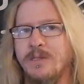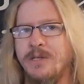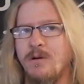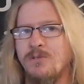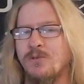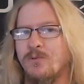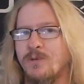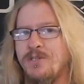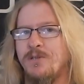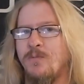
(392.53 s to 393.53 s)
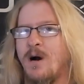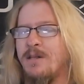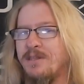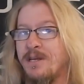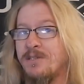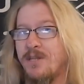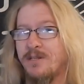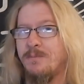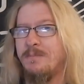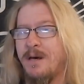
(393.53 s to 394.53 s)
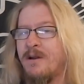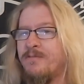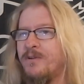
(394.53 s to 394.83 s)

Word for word: You know, so the reason why things tend to be better